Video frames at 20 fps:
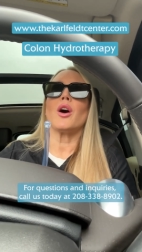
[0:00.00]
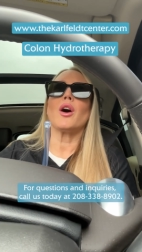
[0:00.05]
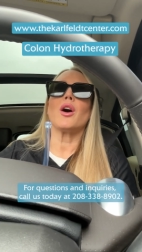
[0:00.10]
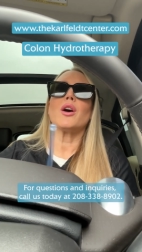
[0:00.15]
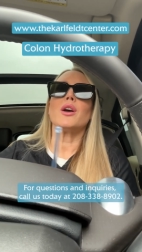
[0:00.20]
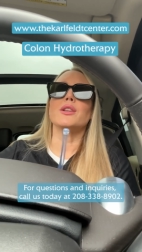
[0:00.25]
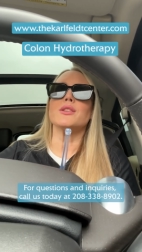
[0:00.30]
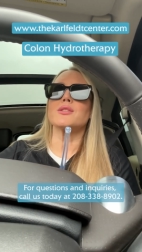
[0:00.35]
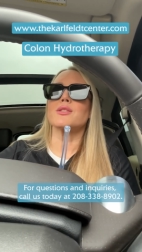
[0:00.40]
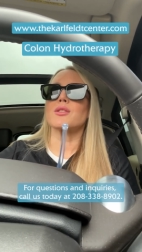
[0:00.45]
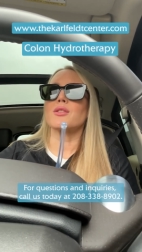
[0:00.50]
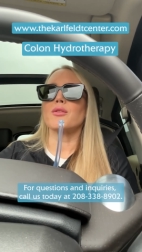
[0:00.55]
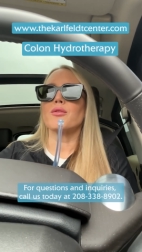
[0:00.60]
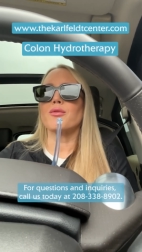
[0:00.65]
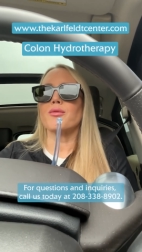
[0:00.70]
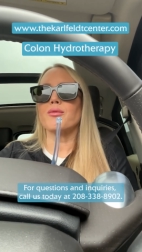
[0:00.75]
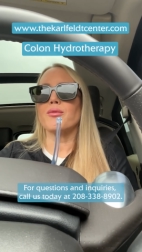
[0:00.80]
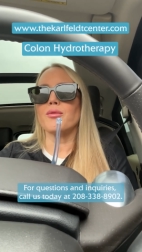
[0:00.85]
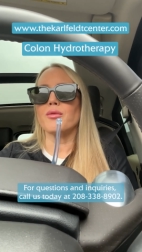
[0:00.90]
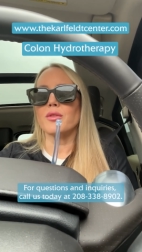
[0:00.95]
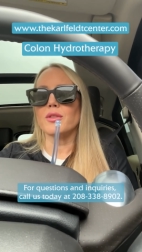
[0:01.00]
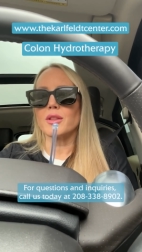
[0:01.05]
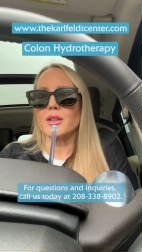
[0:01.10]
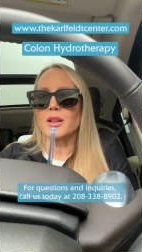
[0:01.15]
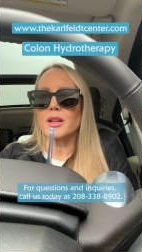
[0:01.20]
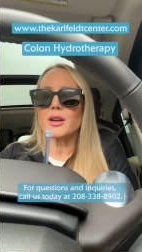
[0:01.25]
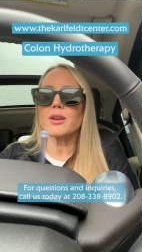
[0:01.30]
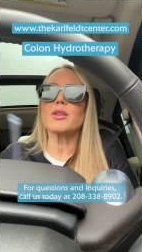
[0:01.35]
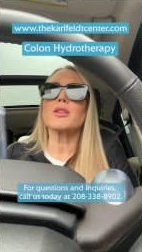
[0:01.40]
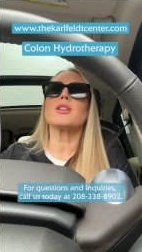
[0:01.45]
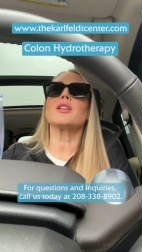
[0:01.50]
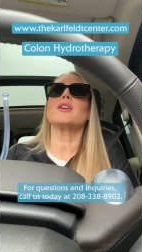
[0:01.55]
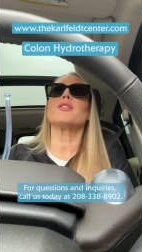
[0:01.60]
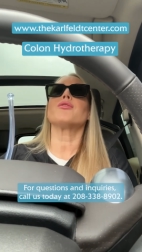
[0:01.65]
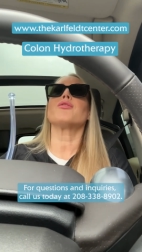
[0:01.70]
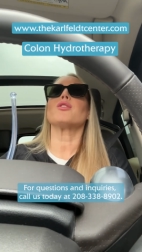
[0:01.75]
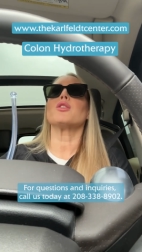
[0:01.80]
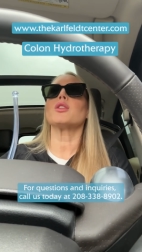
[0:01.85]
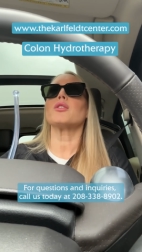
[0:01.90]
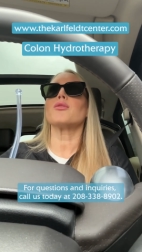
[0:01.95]
It's literally
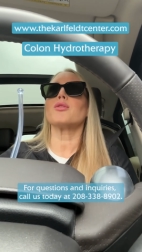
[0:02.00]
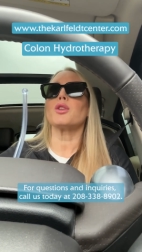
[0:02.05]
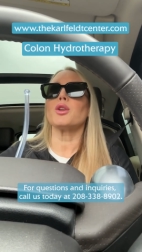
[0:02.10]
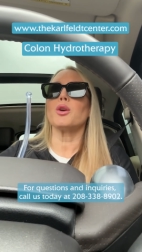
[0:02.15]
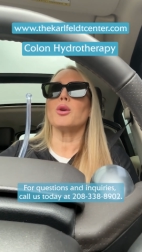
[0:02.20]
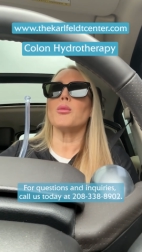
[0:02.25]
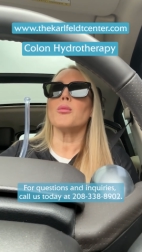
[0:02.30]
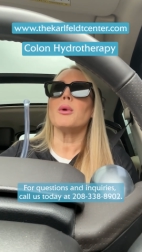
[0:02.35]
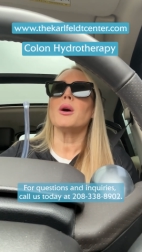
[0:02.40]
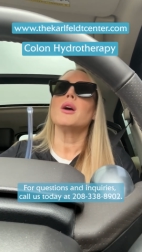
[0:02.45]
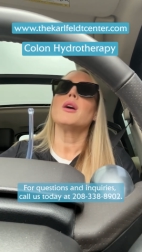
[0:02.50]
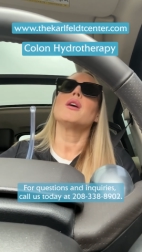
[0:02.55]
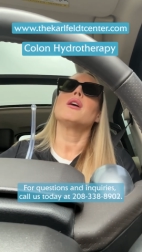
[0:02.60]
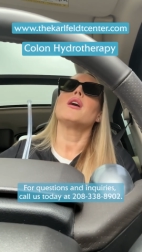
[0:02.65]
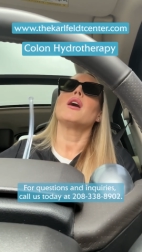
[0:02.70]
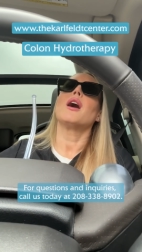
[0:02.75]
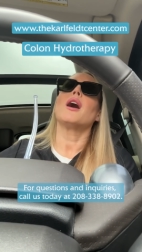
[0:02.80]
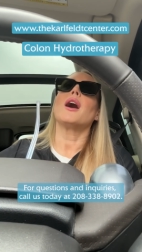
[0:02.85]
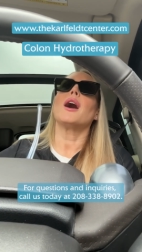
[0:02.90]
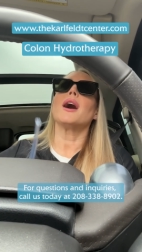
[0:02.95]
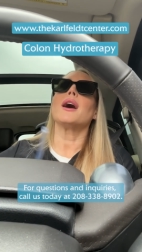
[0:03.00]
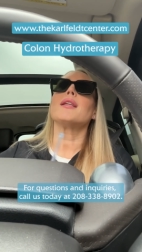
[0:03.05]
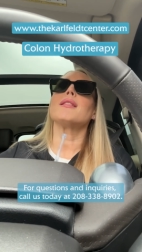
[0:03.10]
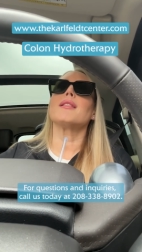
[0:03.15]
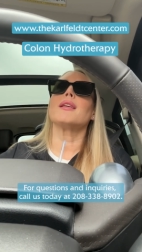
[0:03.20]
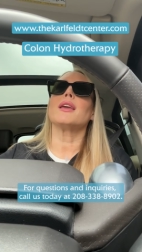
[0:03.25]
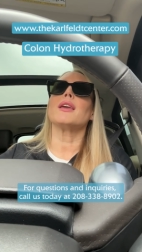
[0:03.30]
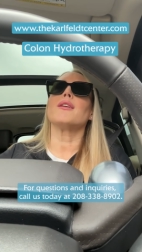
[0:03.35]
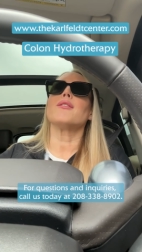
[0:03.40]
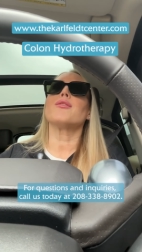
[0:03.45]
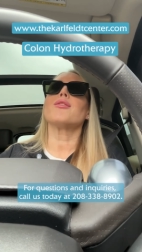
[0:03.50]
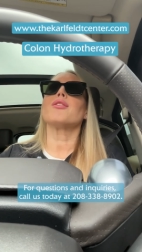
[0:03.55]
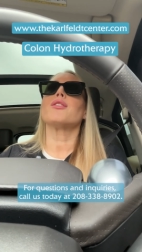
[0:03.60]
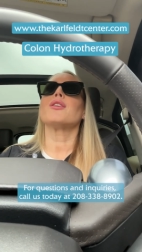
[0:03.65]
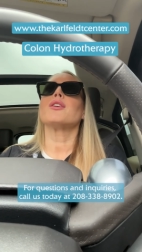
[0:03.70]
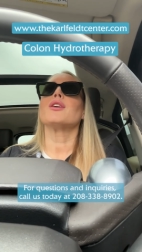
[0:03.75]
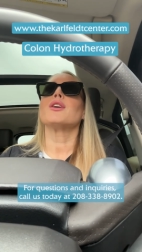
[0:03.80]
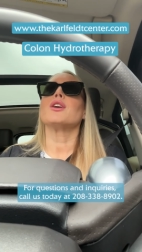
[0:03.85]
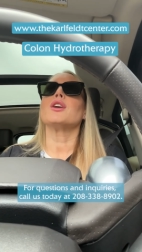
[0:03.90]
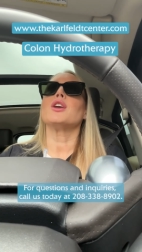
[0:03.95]
full of lube. I leave,
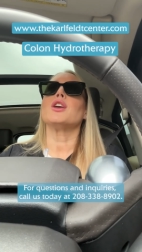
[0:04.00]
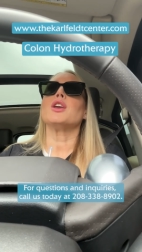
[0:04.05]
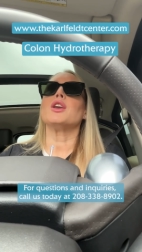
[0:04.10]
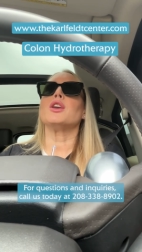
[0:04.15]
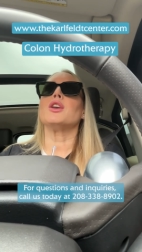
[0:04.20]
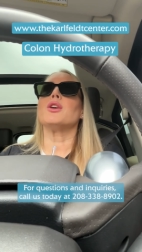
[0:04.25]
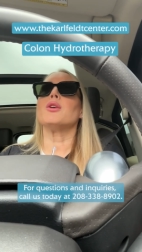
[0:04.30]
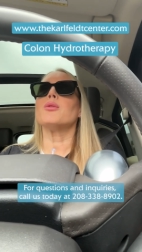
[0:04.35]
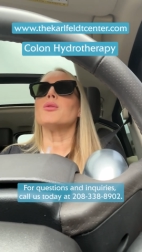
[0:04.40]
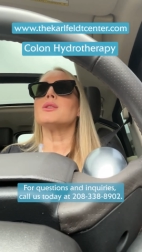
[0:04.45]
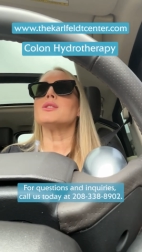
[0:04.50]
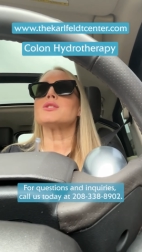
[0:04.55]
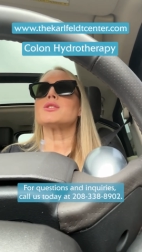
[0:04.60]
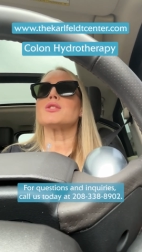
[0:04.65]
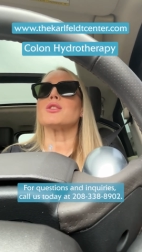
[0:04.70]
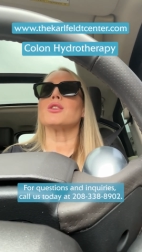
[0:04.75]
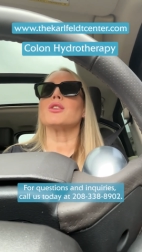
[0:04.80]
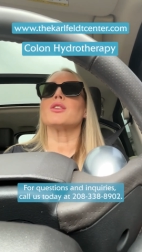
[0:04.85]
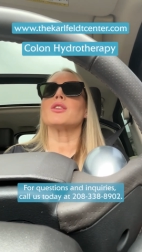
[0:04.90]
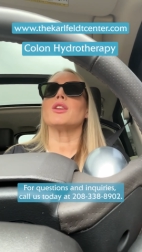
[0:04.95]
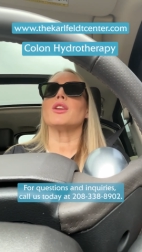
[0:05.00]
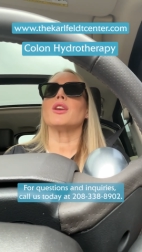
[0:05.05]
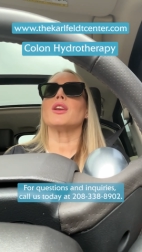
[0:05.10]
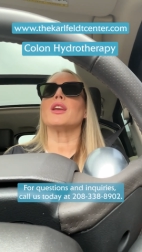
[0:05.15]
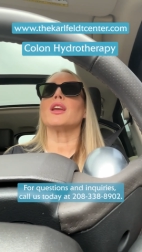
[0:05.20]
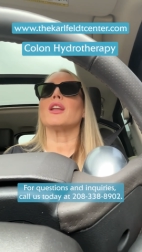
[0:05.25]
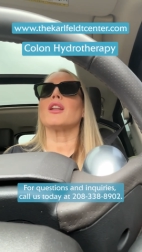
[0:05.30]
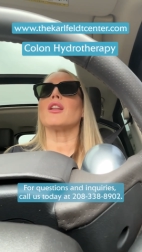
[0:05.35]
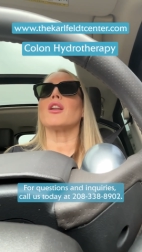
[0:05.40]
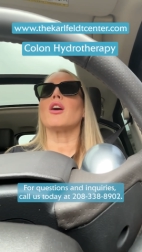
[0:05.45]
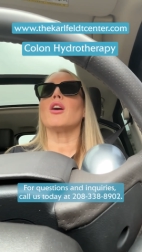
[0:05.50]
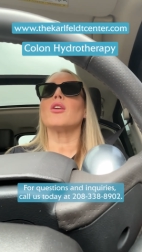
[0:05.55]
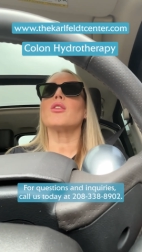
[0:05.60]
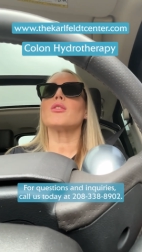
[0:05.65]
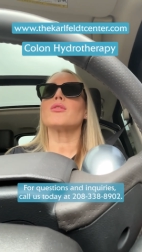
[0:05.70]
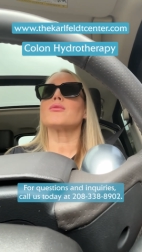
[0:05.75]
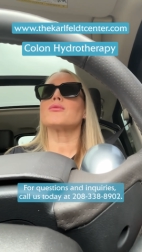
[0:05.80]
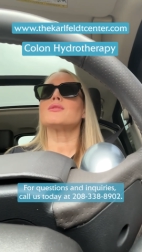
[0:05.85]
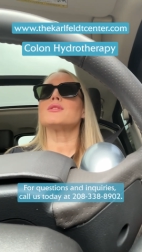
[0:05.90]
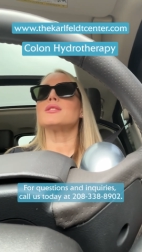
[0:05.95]
you insert, you get it
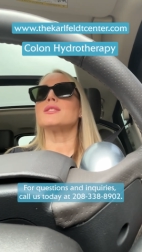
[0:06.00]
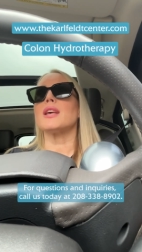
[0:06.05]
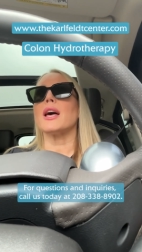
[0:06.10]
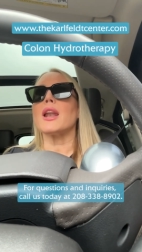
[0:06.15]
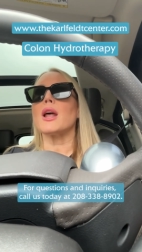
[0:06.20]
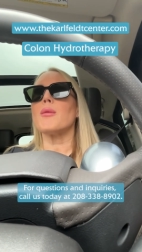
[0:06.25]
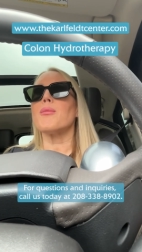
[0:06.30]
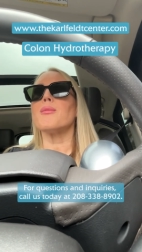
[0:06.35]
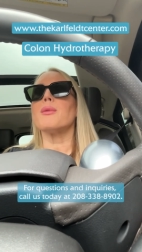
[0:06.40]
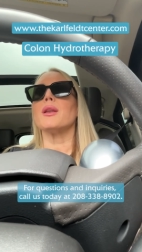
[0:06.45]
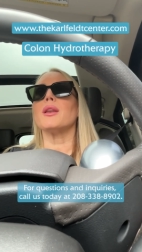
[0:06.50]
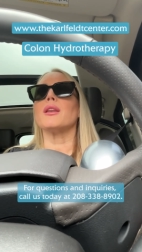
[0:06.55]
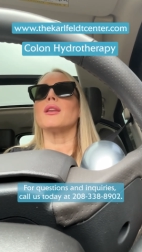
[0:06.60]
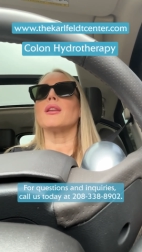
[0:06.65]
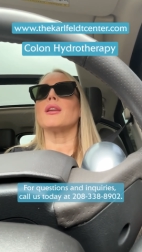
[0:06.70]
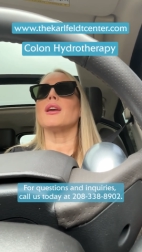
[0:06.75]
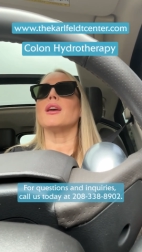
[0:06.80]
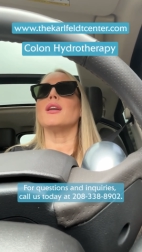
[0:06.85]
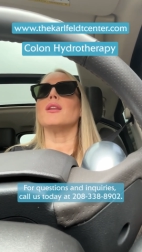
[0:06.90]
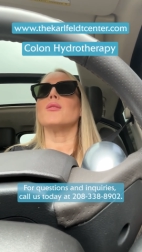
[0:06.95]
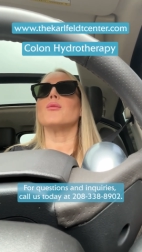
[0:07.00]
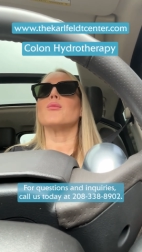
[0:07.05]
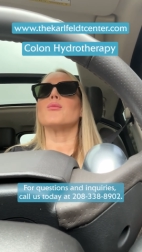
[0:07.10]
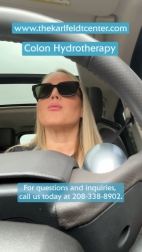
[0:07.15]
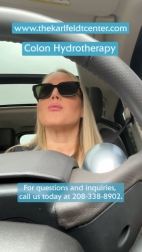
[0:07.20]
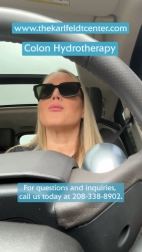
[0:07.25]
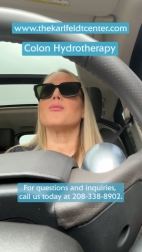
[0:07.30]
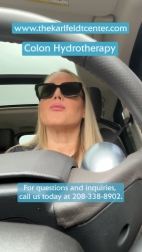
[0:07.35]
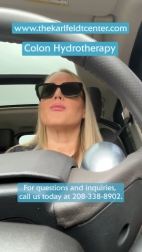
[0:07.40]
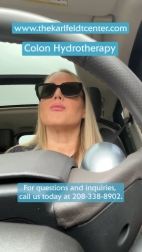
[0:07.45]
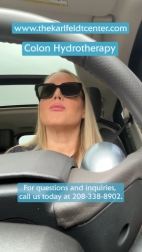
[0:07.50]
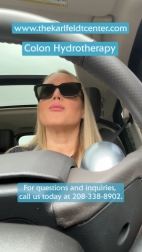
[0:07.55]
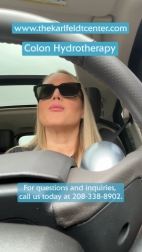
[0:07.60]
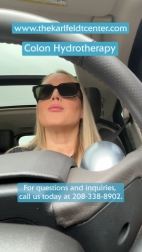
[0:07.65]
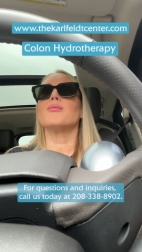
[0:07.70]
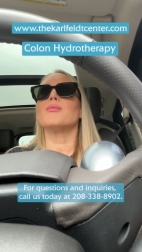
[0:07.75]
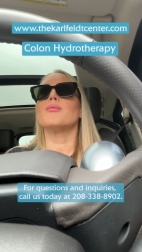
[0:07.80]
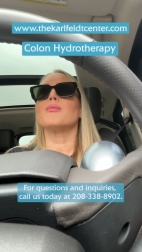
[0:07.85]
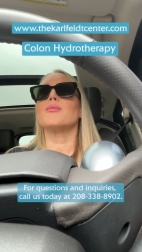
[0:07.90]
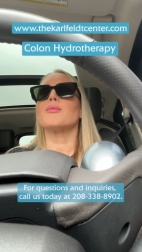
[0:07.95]
all set up and,
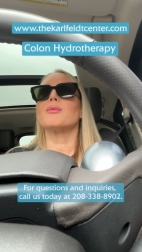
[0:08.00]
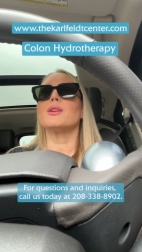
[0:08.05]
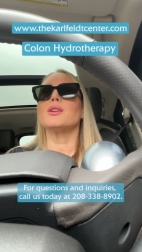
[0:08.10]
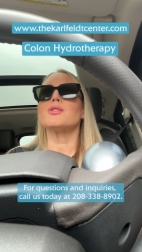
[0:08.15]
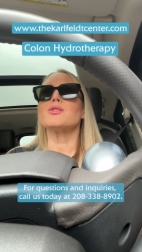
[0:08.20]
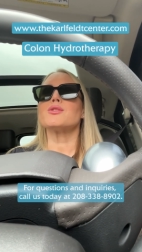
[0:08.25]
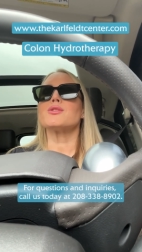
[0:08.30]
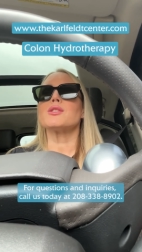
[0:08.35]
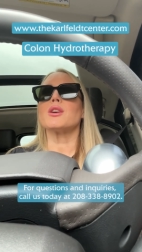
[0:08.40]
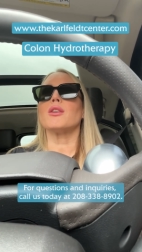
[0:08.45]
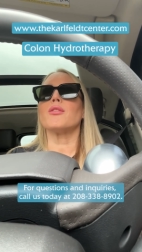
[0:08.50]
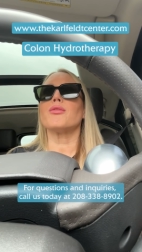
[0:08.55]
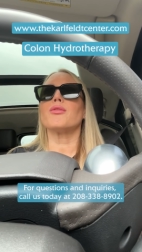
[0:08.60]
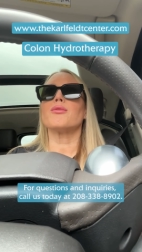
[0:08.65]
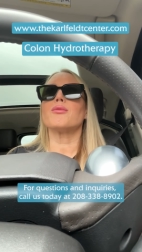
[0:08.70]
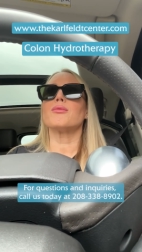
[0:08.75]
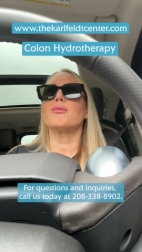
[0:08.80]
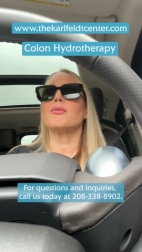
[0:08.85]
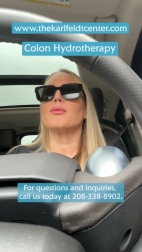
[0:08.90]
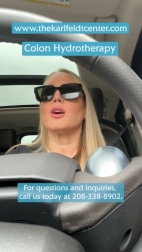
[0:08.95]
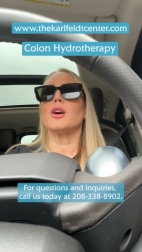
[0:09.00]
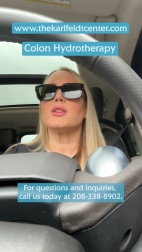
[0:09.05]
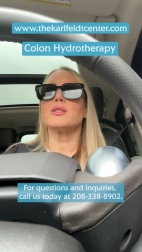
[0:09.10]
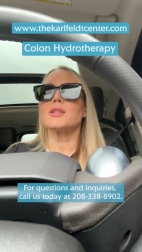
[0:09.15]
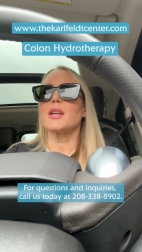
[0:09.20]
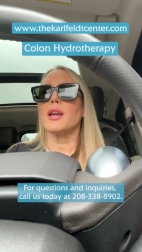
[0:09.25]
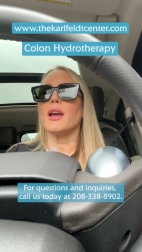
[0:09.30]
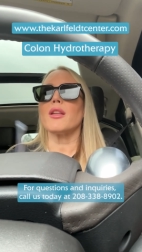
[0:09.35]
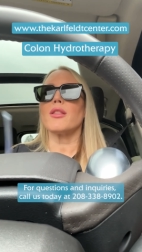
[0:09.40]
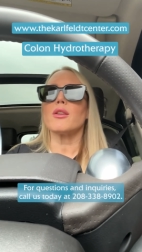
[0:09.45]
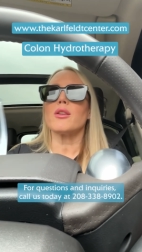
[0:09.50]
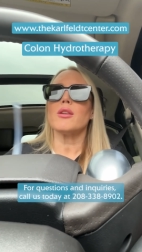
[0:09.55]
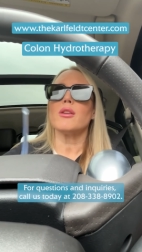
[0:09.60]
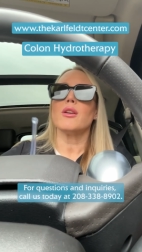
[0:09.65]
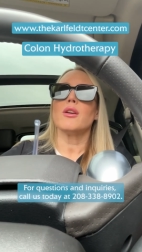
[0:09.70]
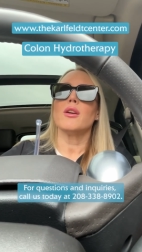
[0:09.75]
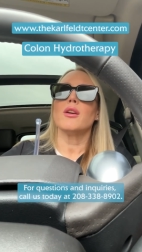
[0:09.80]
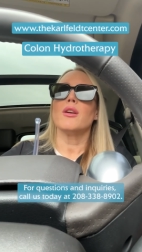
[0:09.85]
and get yourself all together.